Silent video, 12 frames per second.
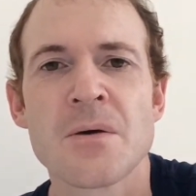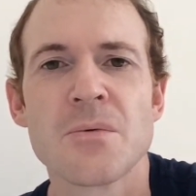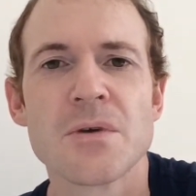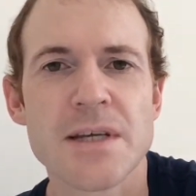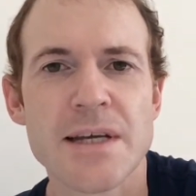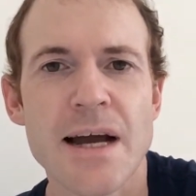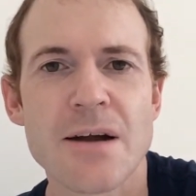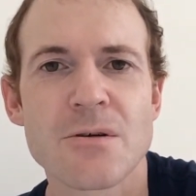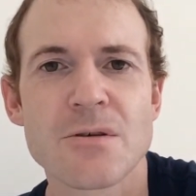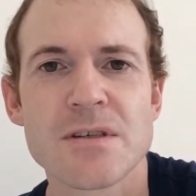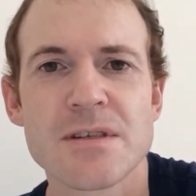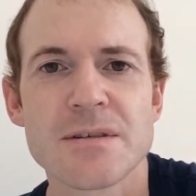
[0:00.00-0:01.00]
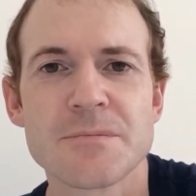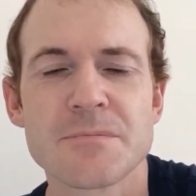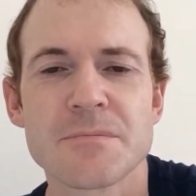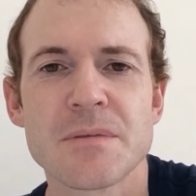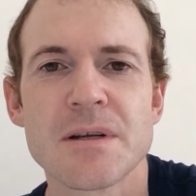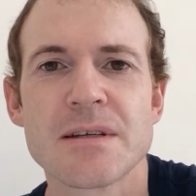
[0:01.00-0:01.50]
Woody Harrelson
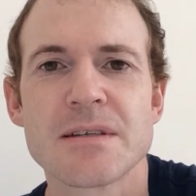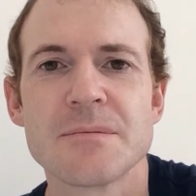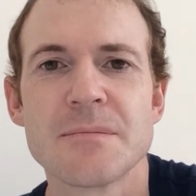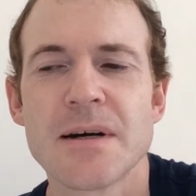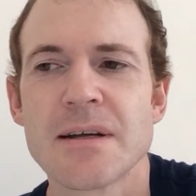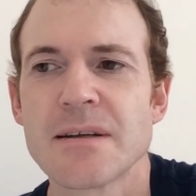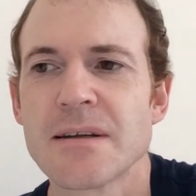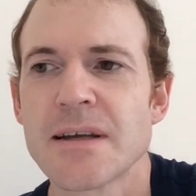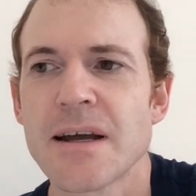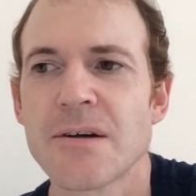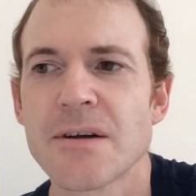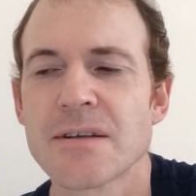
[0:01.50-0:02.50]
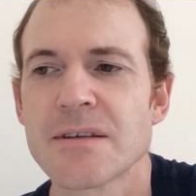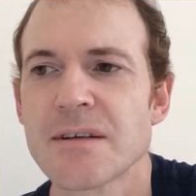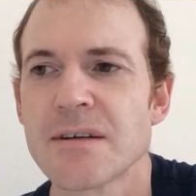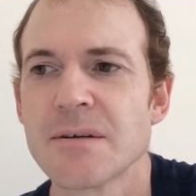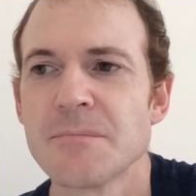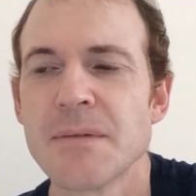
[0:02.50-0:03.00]
plays the main
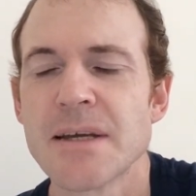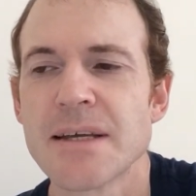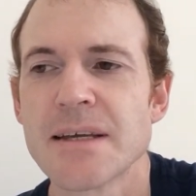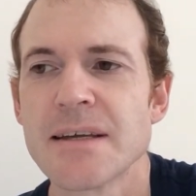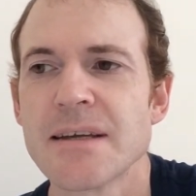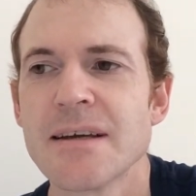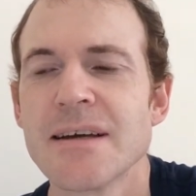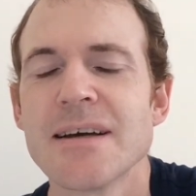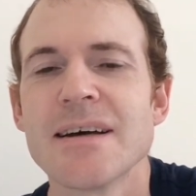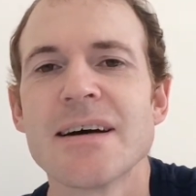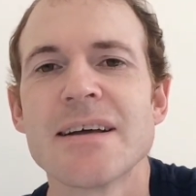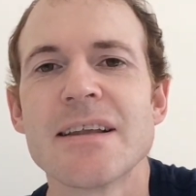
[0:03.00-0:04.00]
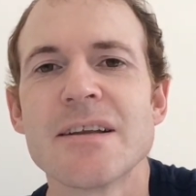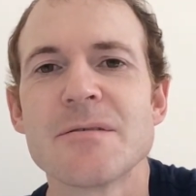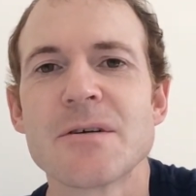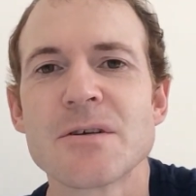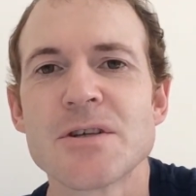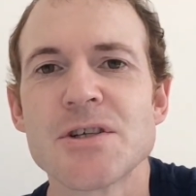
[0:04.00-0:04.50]
character, Mickey, and then you've
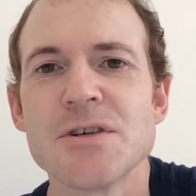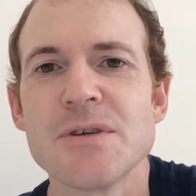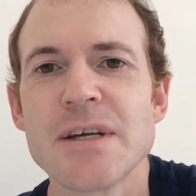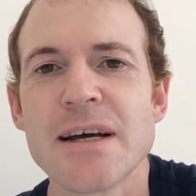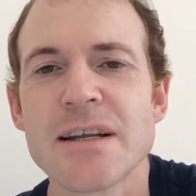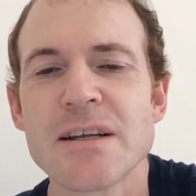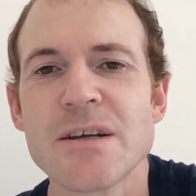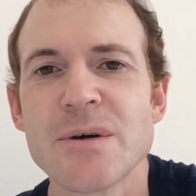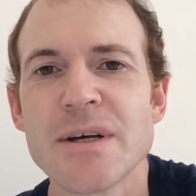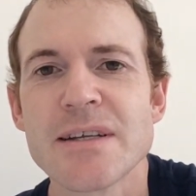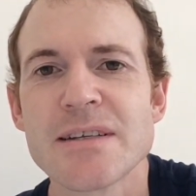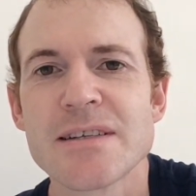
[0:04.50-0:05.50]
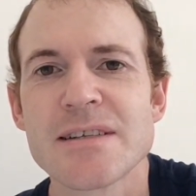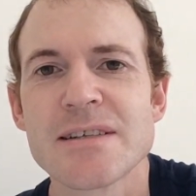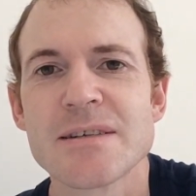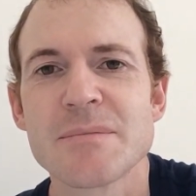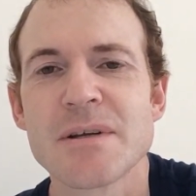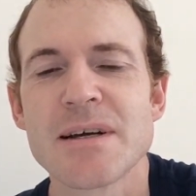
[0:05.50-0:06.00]
got Juliette
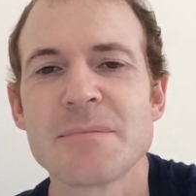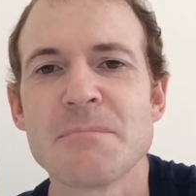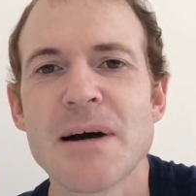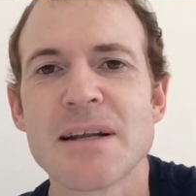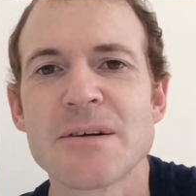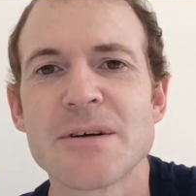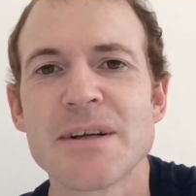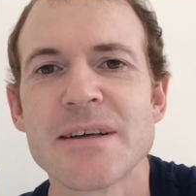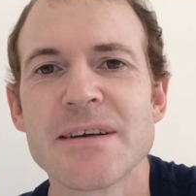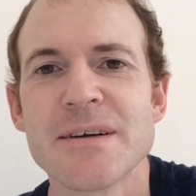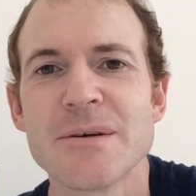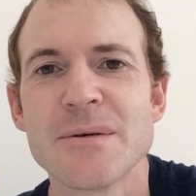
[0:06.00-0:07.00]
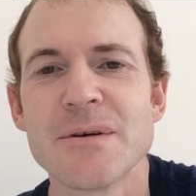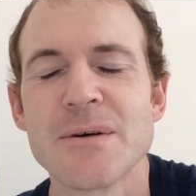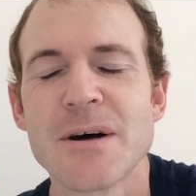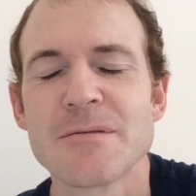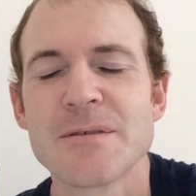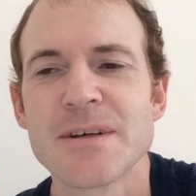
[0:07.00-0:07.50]
Lewis playing Mallory, who
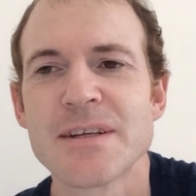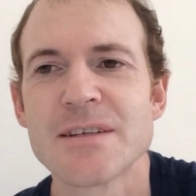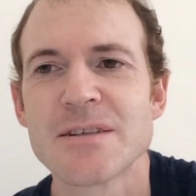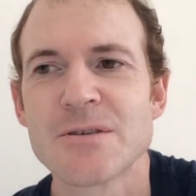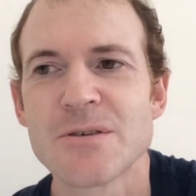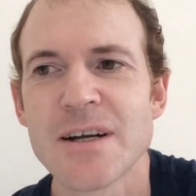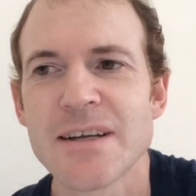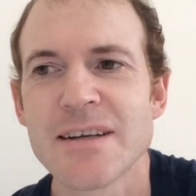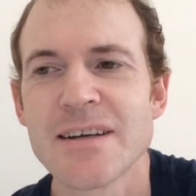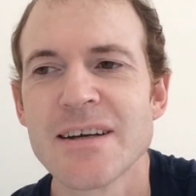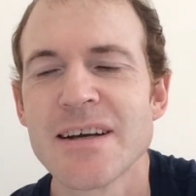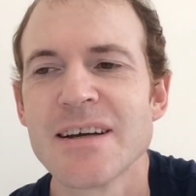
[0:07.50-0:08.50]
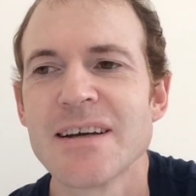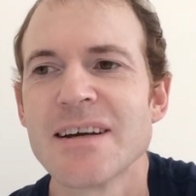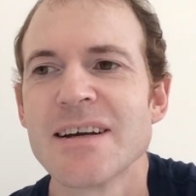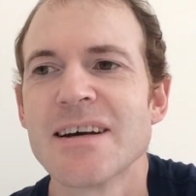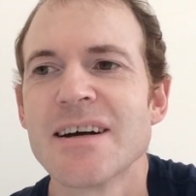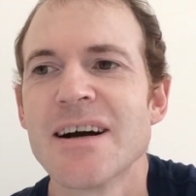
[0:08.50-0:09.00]
I think is great.
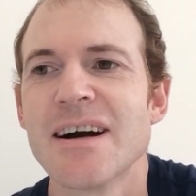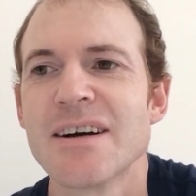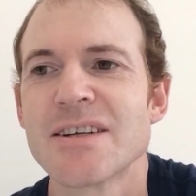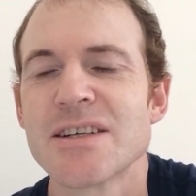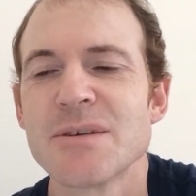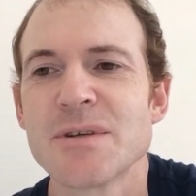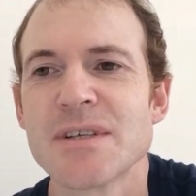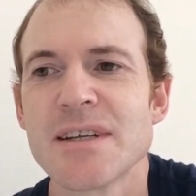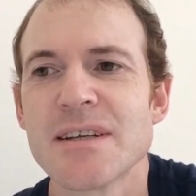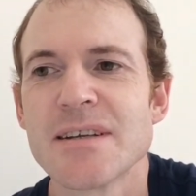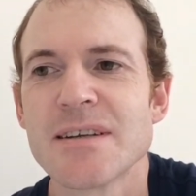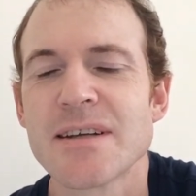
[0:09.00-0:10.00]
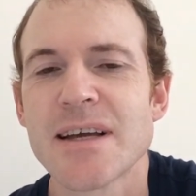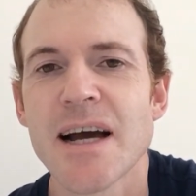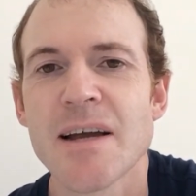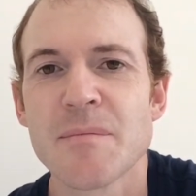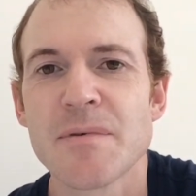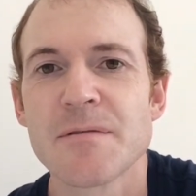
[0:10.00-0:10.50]
She was in
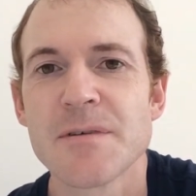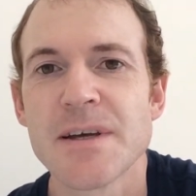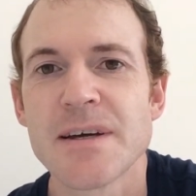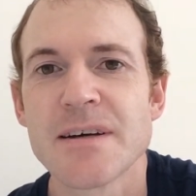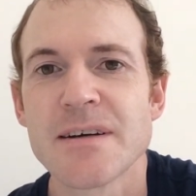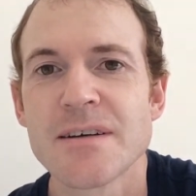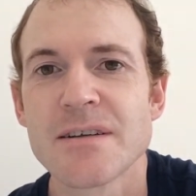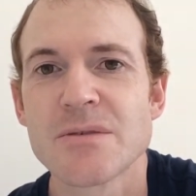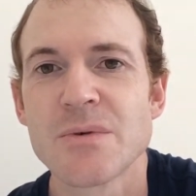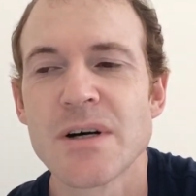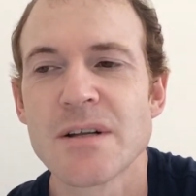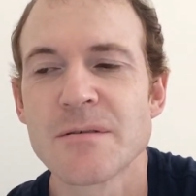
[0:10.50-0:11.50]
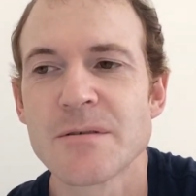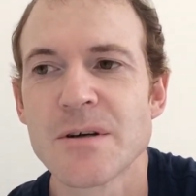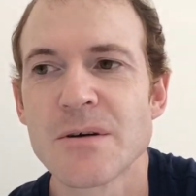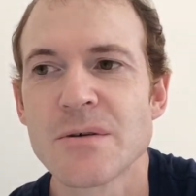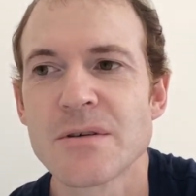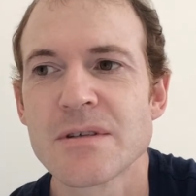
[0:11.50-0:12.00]
Cape Fear as well, of
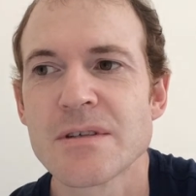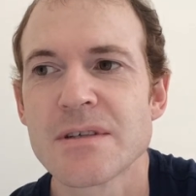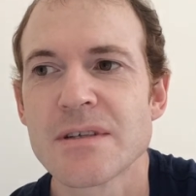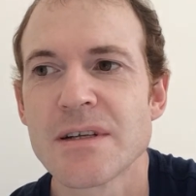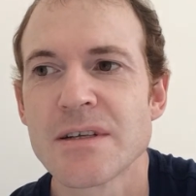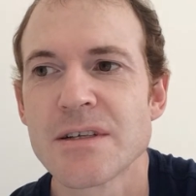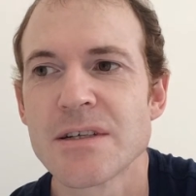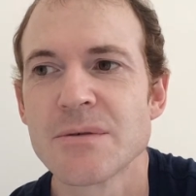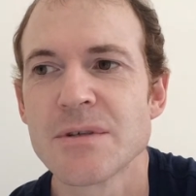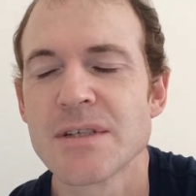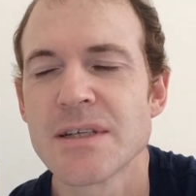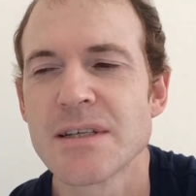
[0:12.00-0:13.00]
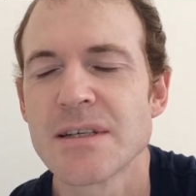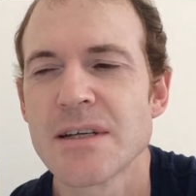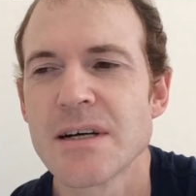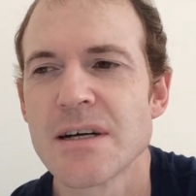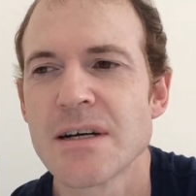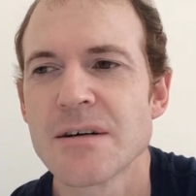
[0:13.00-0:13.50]
course, and she was in
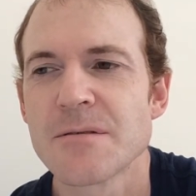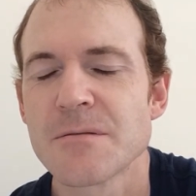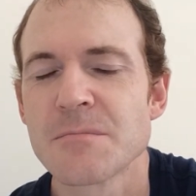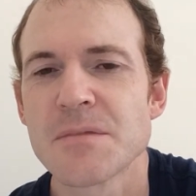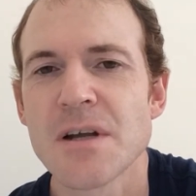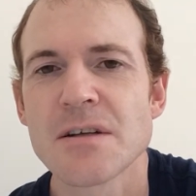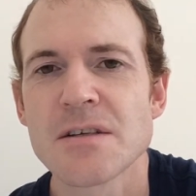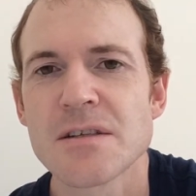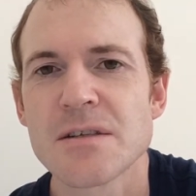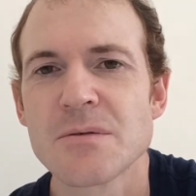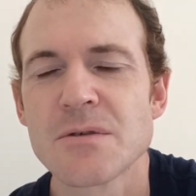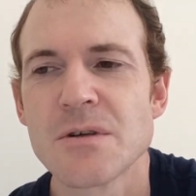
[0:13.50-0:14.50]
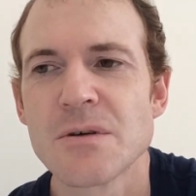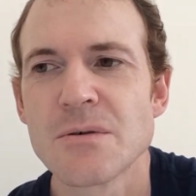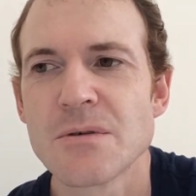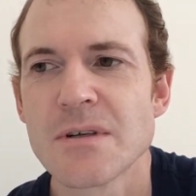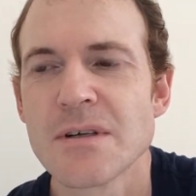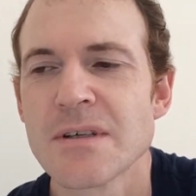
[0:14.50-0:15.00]
From Dusk Till
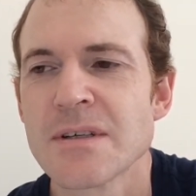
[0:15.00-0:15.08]
Dawn.